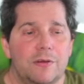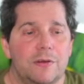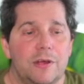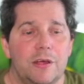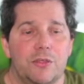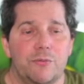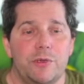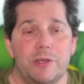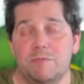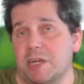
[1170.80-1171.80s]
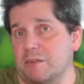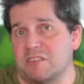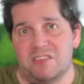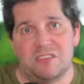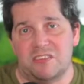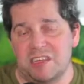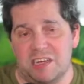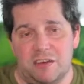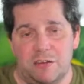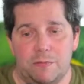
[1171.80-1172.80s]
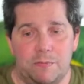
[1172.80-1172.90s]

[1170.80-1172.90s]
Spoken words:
a3, and yeah, this is the end.